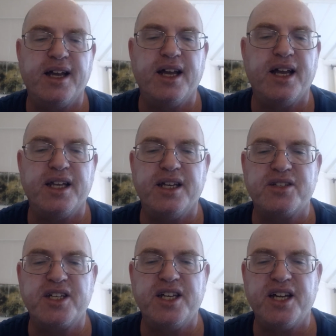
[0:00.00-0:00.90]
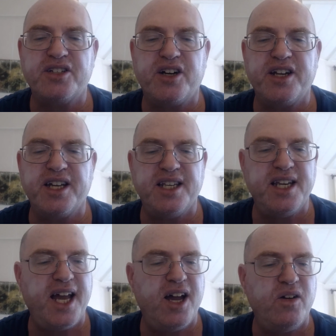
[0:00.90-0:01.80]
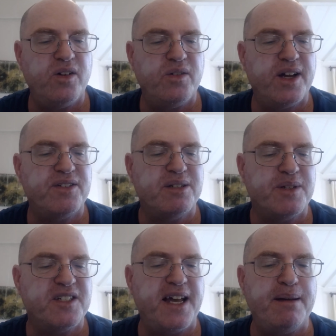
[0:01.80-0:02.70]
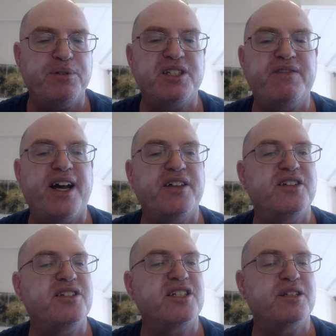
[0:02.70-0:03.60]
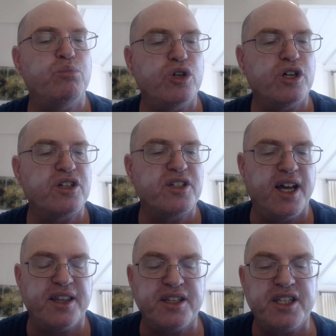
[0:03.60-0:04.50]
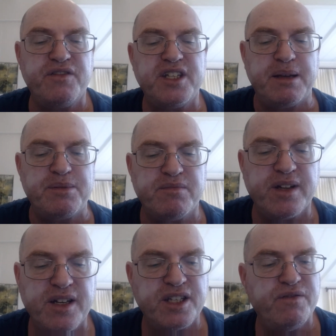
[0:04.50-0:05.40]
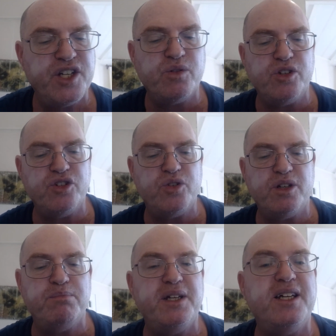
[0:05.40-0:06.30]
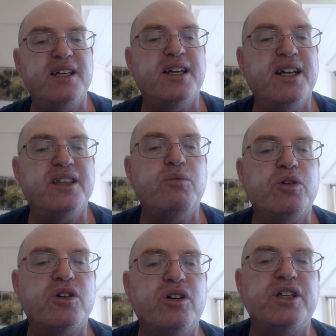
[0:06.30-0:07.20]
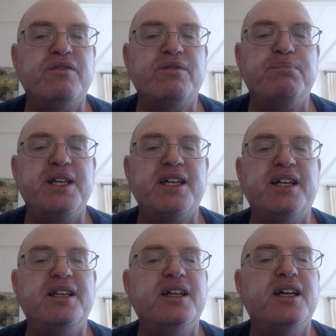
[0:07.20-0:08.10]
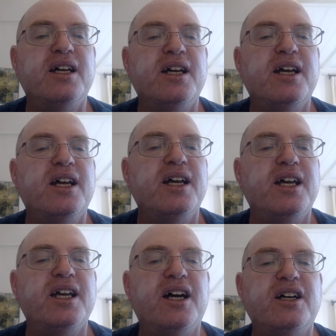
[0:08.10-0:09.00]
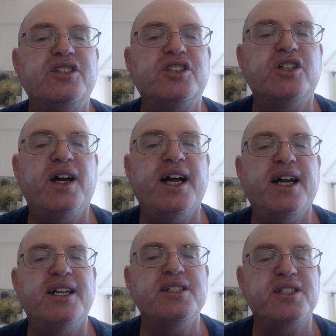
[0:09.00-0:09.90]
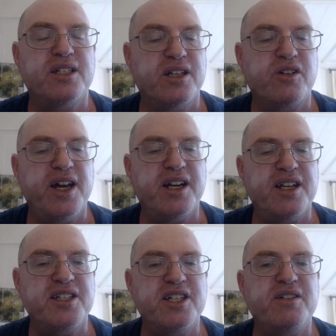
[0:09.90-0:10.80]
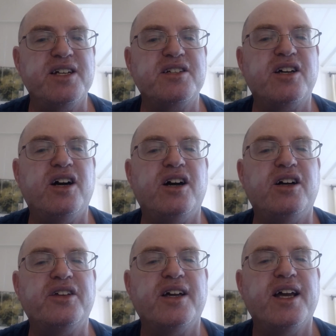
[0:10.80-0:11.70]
and he is kickstarting it now. We have some examples of how the system works and the different types of individuals you can be in the world of Becon. He also has created a series called